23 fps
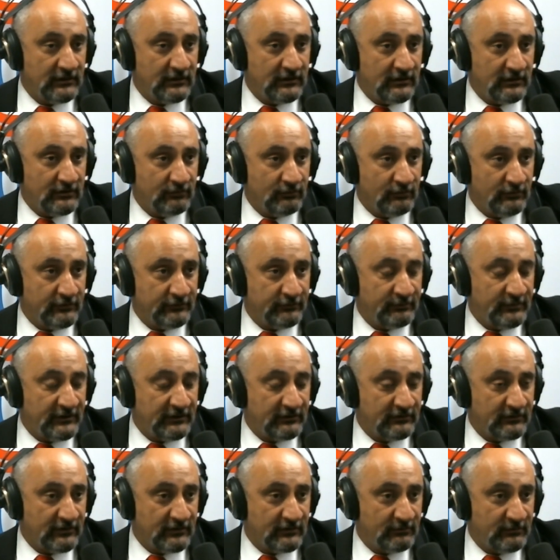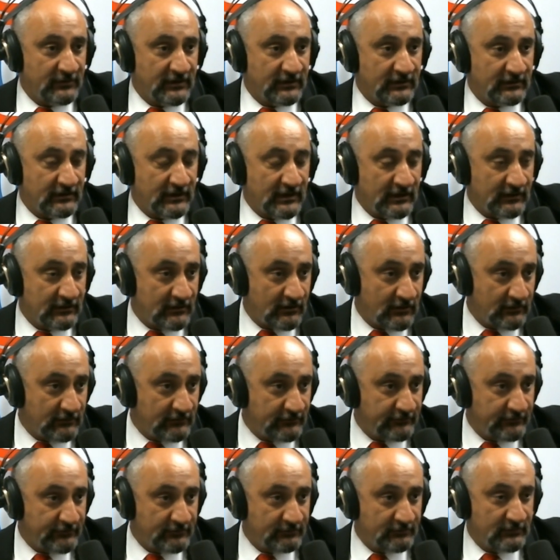was being taught about
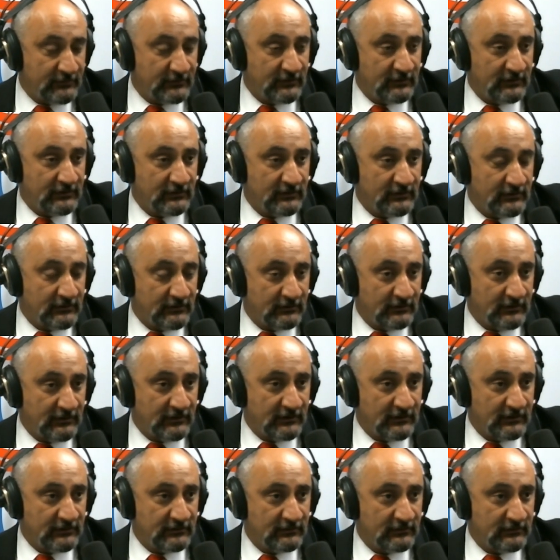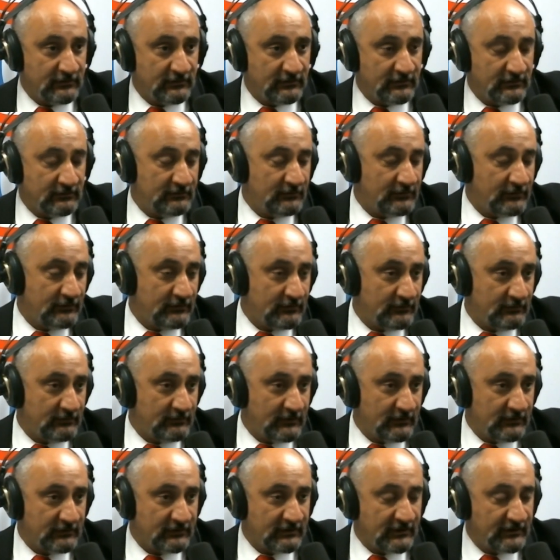alcoholism you know,
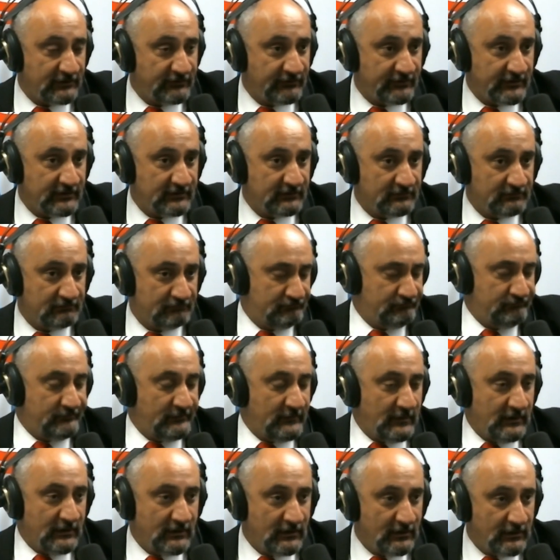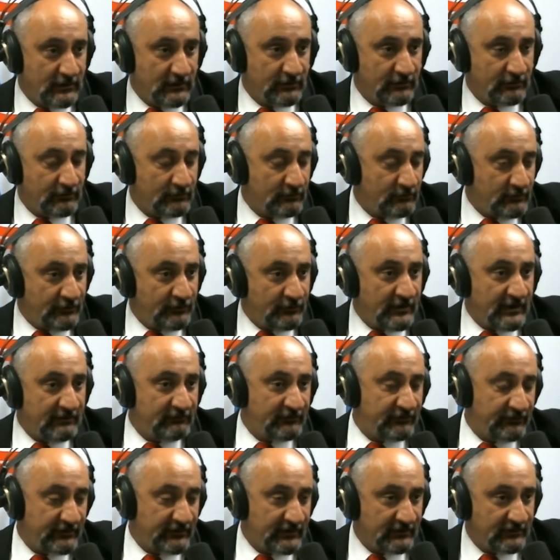things that, you know, when you have a
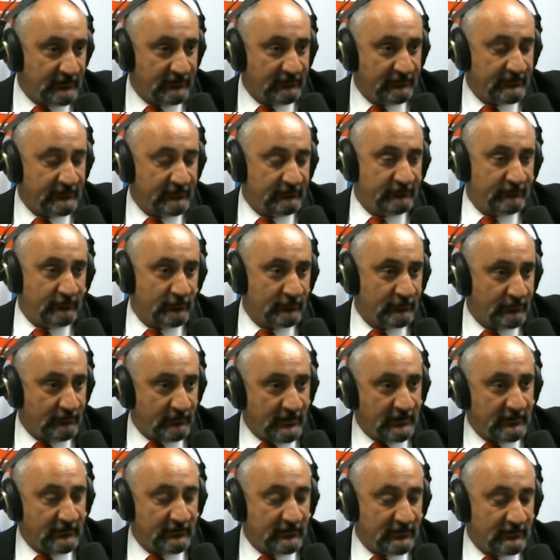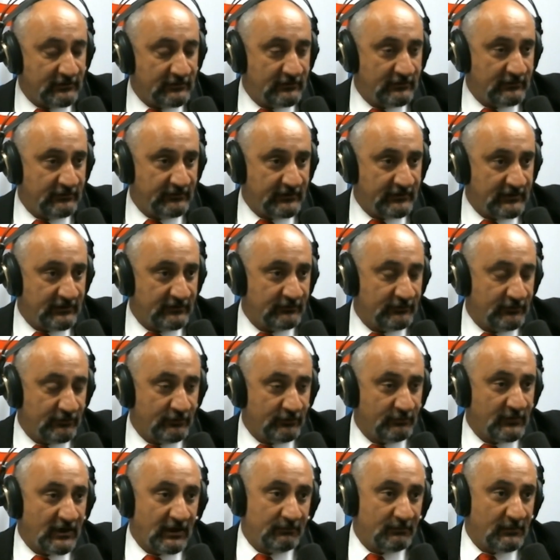sentence for a fourth grader that says, you know,
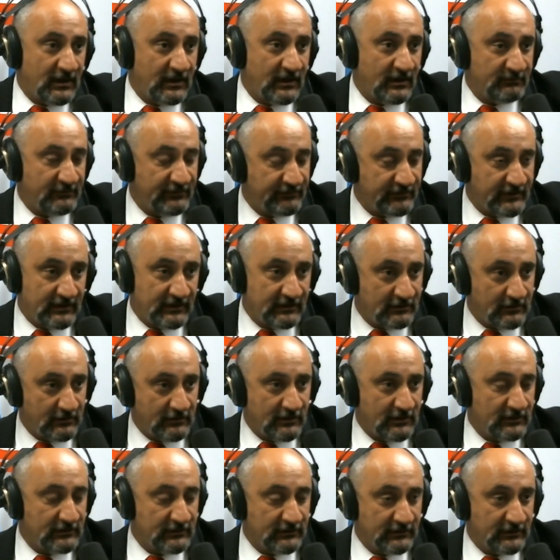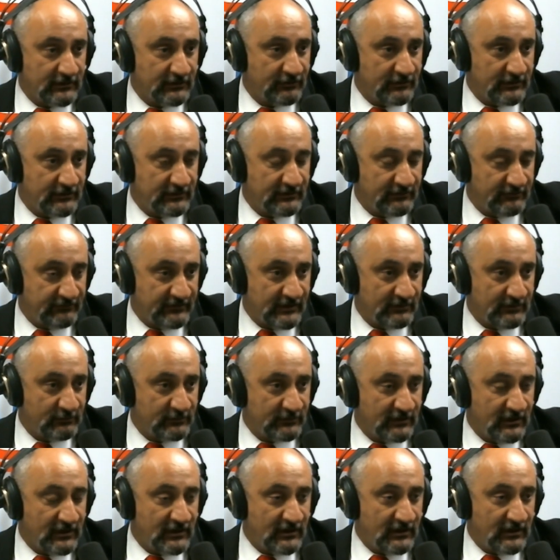my mom is an alcoholic and you got to define what
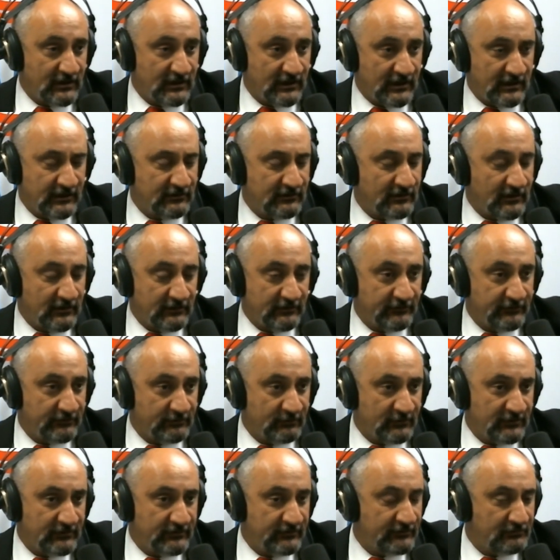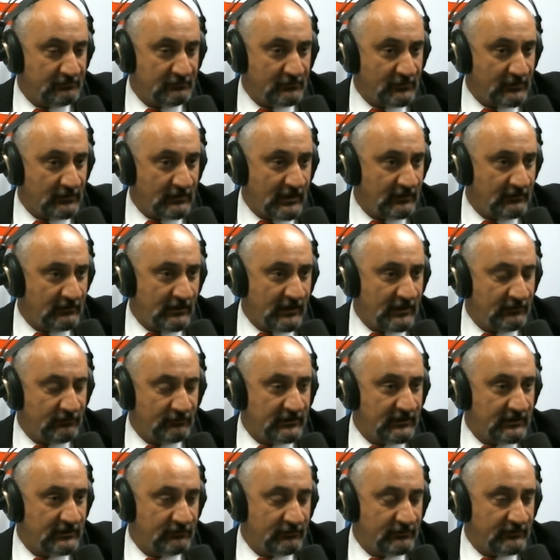alcoholism is, I don't
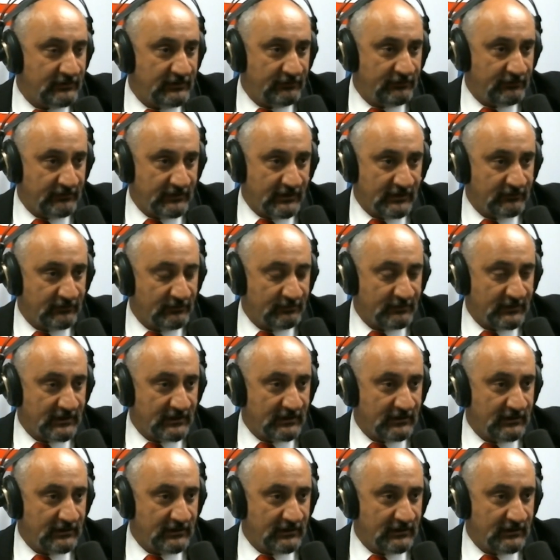need to teach that to my